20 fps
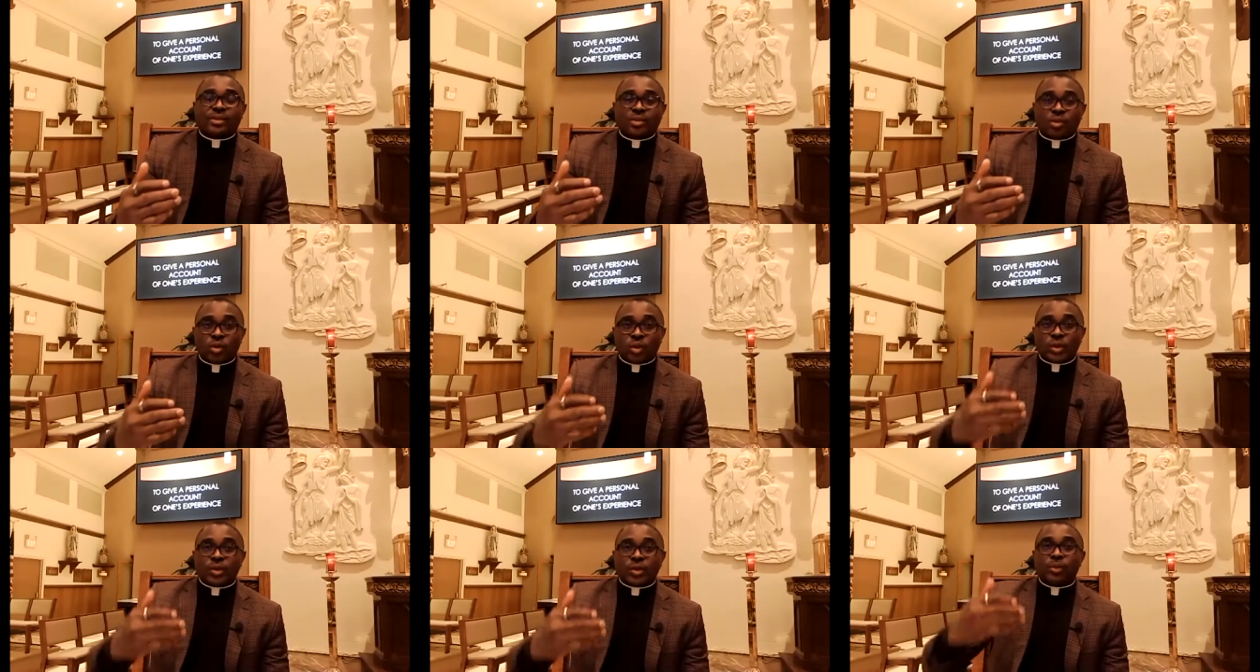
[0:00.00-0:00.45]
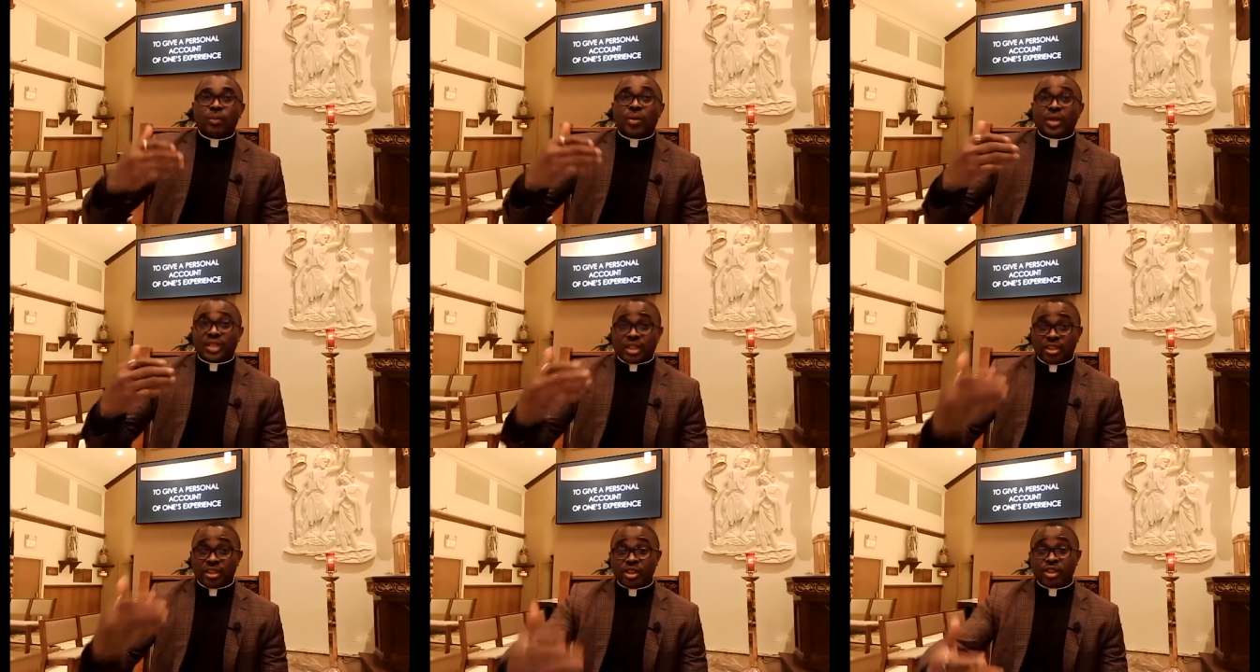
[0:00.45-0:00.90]
could
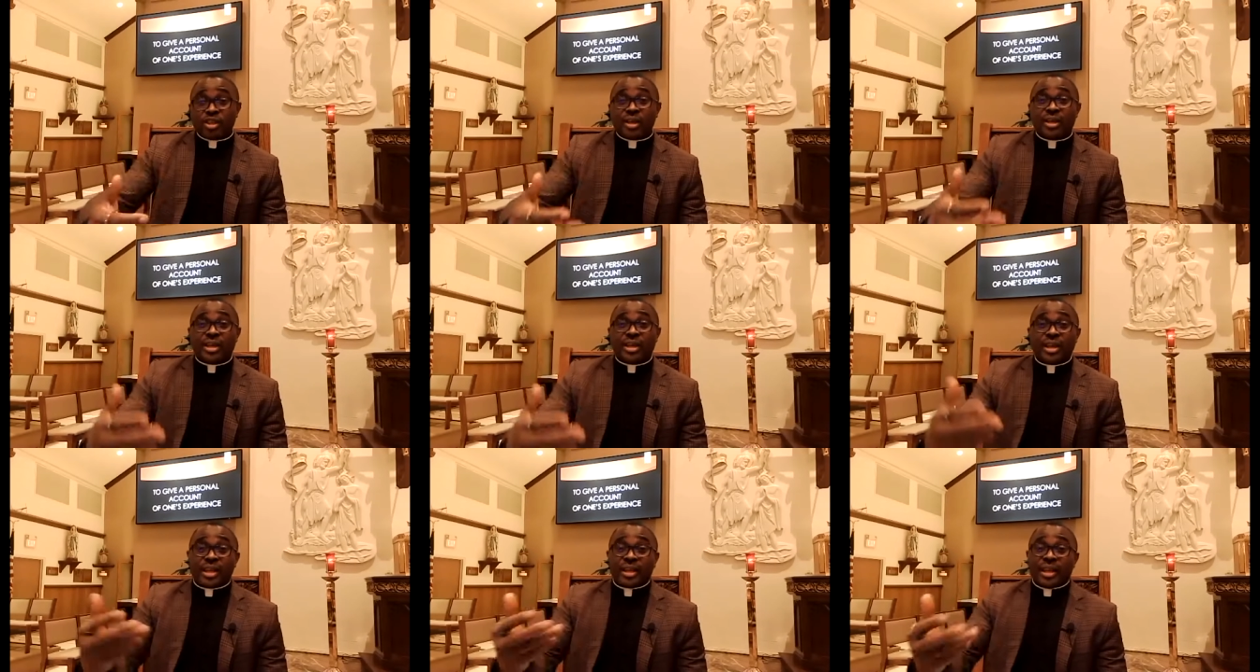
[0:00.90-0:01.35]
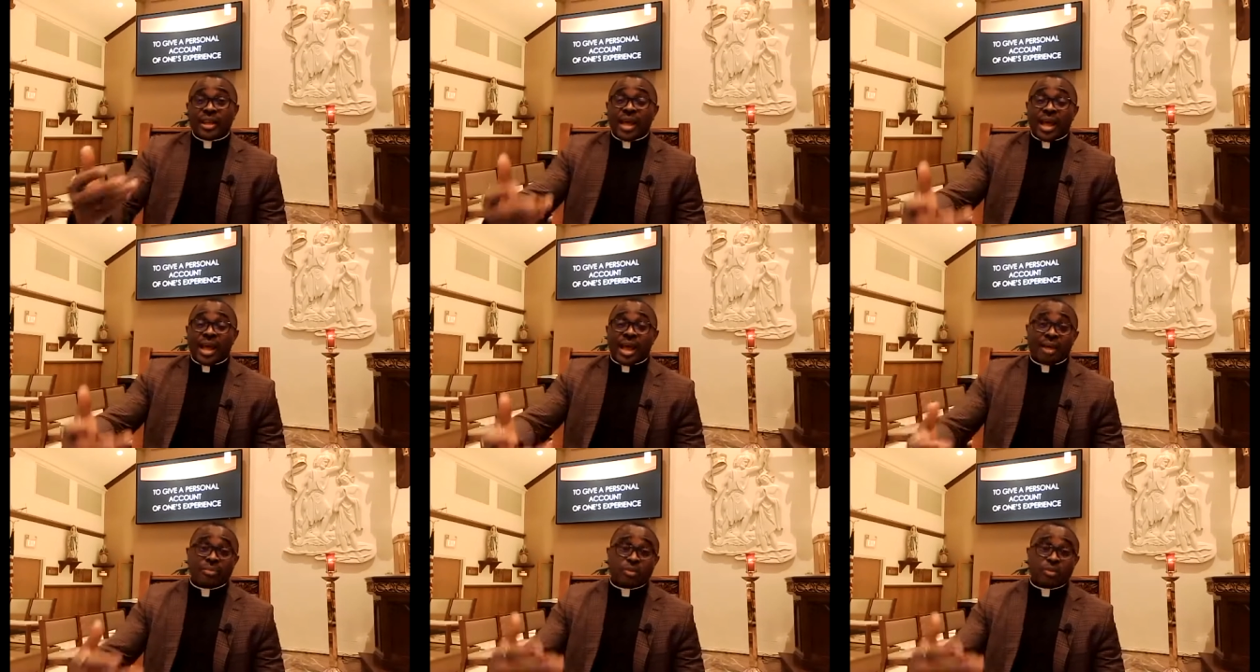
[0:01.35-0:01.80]
potentially
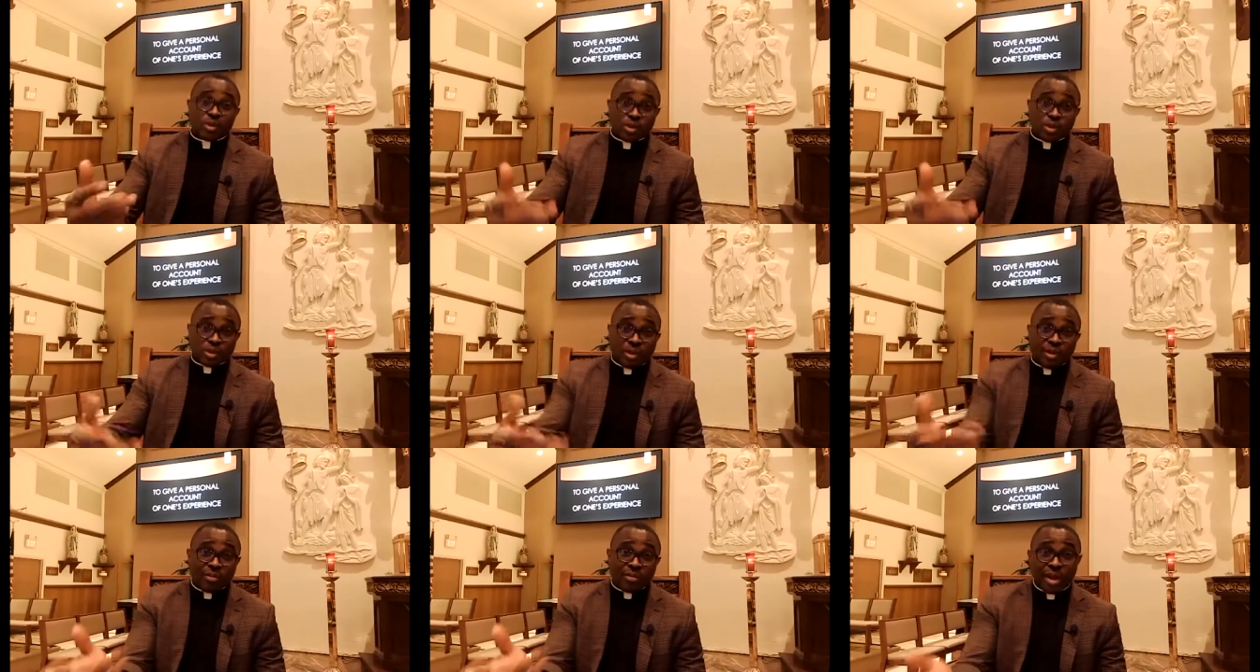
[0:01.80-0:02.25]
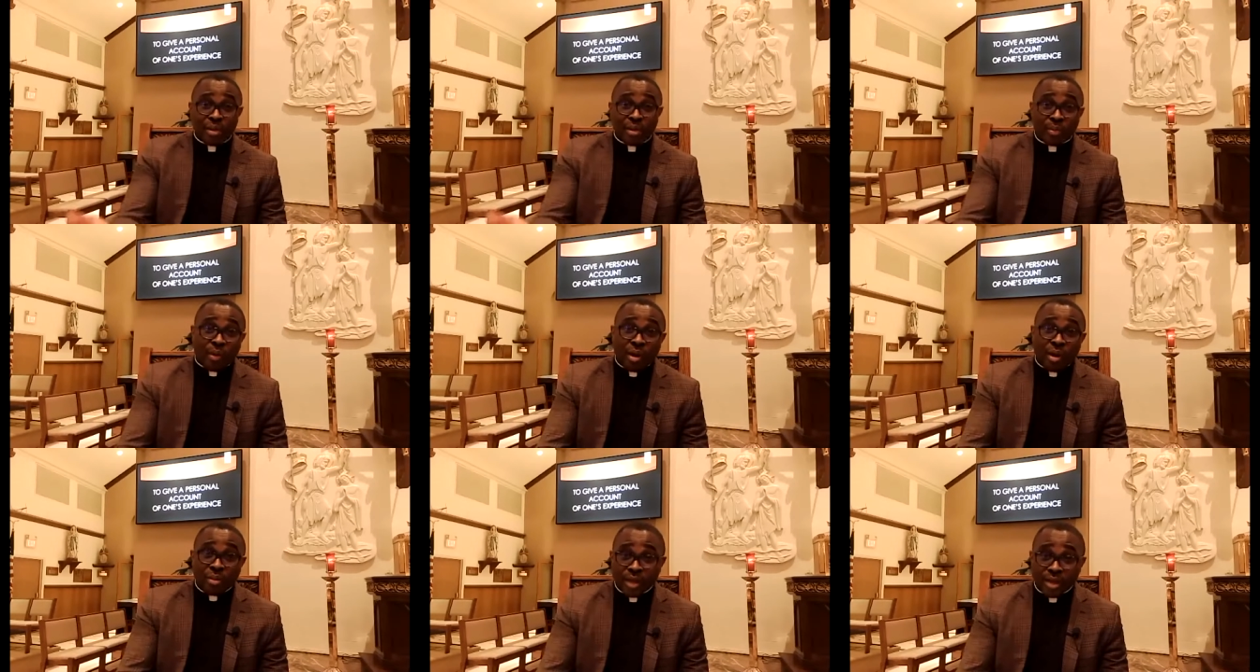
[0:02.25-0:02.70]
help to solve a
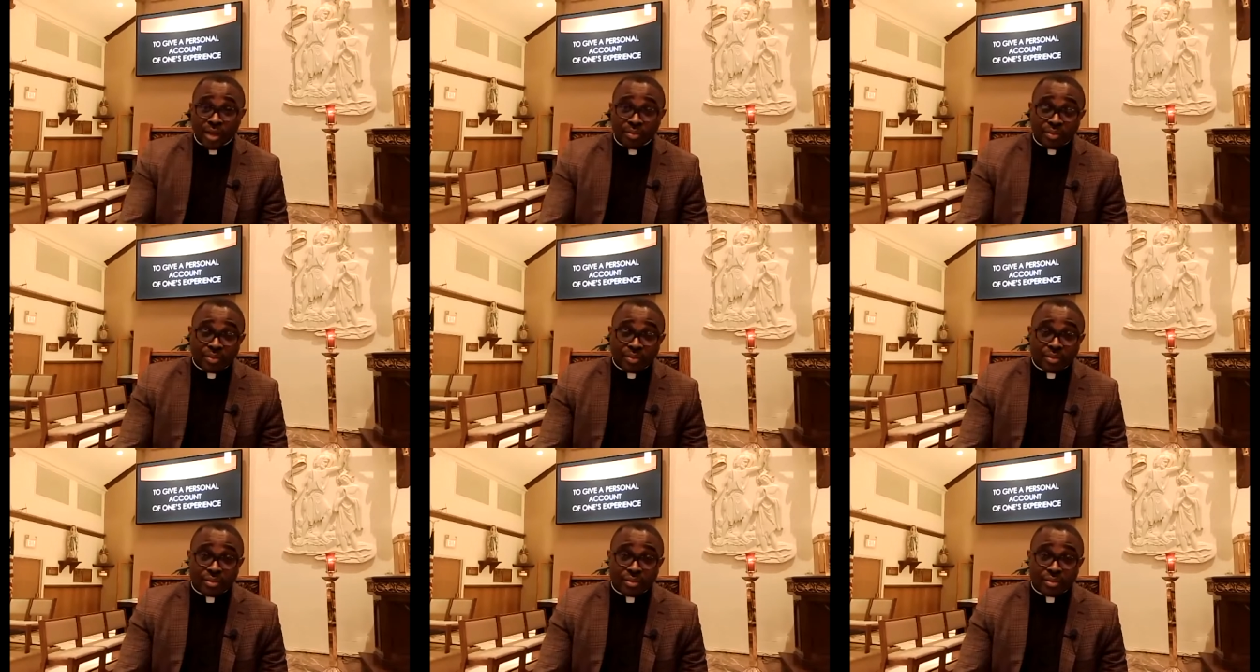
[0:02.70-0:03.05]
problem